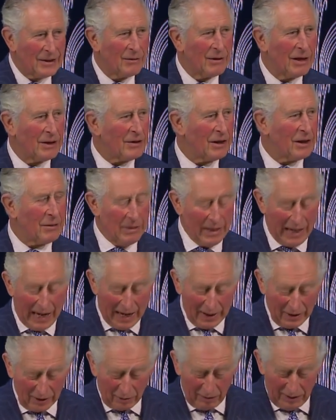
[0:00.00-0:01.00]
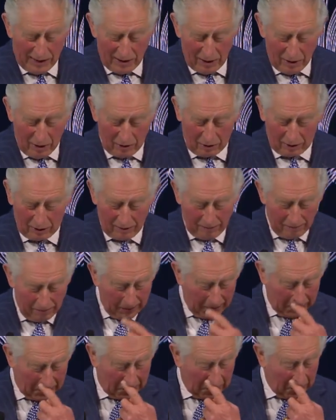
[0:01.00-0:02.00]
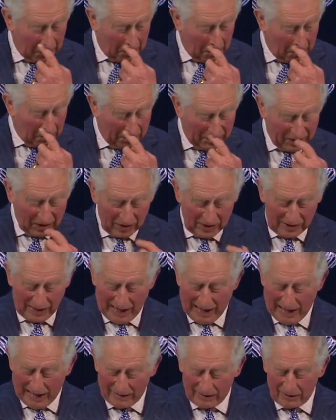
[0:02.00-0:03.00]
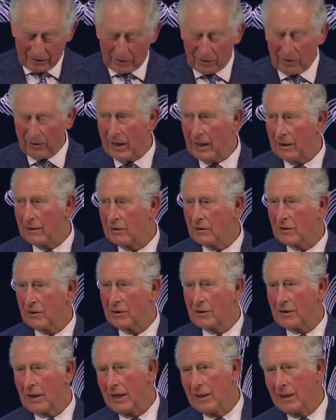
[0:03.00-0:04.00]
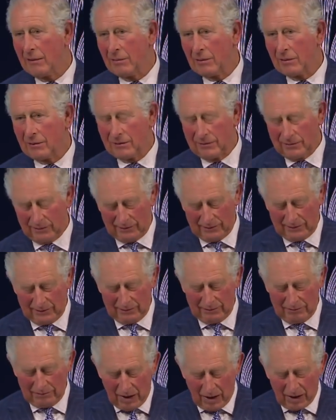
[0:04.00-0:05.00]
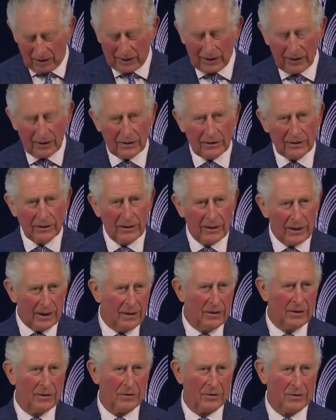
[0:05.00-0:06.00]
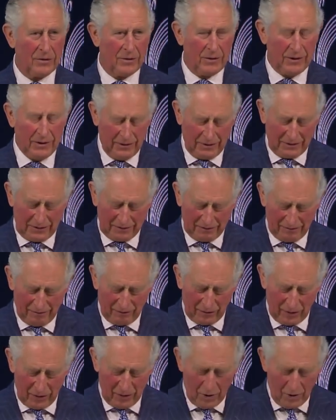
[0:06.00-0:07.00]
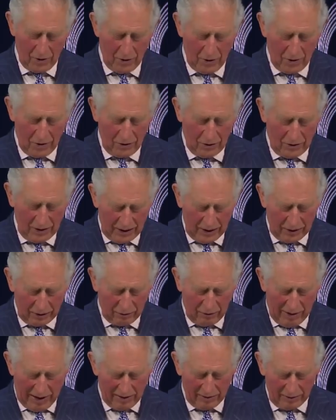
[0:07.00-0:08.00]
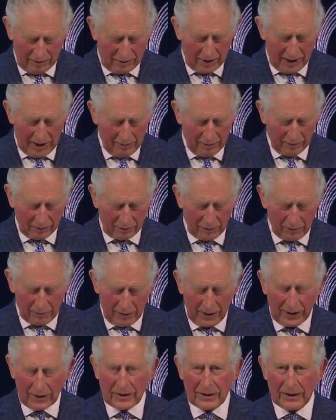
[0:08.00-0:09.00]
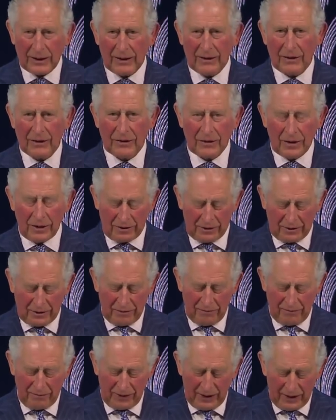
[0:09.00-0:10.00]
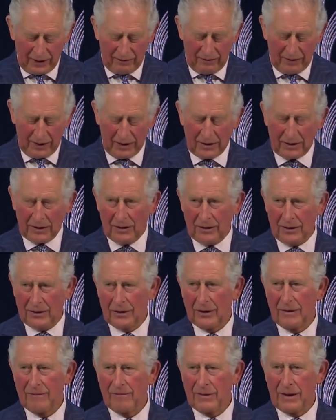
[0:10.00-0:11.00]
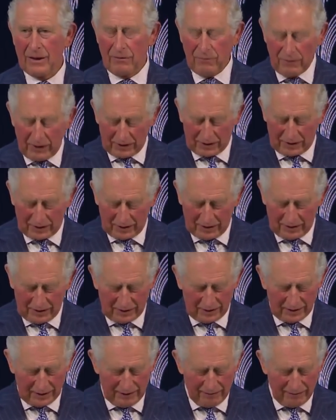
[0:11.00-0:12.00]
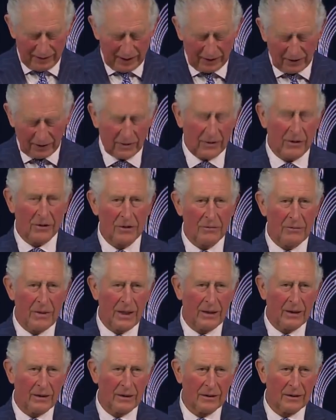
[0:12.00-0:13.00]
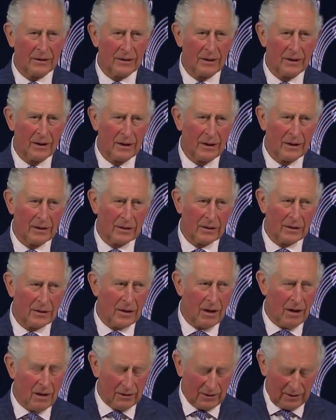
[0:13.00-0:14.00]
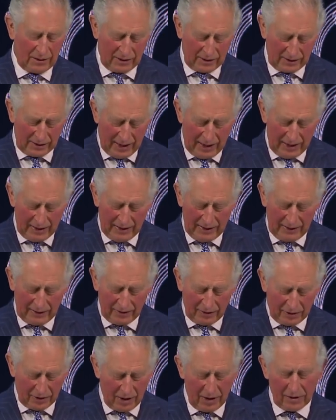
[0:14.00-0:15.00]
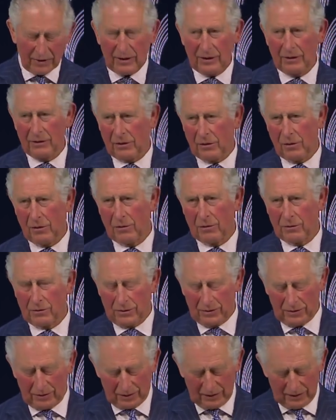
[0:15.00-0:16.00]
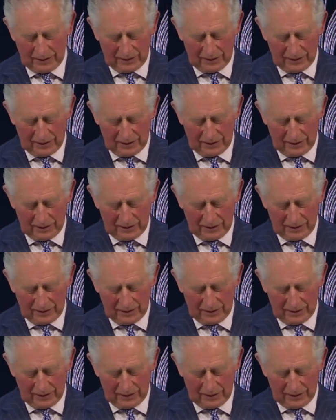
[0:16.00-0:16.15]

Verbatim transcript: so, ladies and gentlemen, as we look to design and create sustainable markets and industries, these roundtables will bring together system innovators, investors, and decision makers to start designing and charting the course.